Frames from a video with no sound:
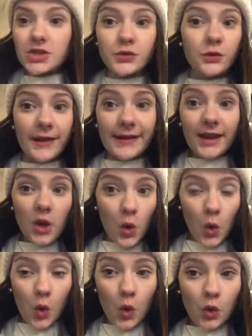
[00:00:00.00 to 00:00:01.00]
It's really
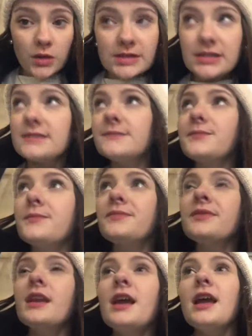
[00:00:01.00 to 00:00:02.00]
cold
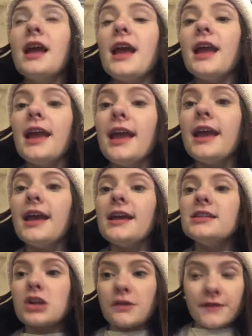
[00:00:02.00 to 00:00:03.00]

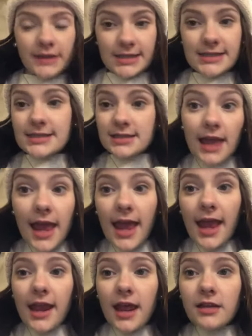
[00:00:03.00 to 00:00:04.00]
and our flight's
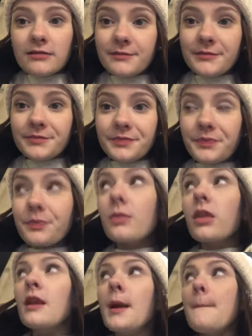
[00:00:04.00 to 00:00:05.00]
delayed,
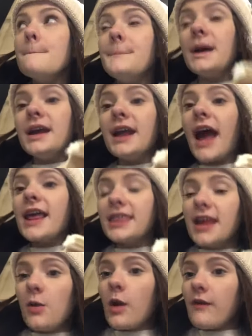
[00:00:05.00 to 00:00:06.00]
but I
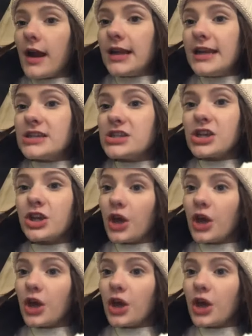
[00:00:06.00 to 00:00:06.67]
think we're ready to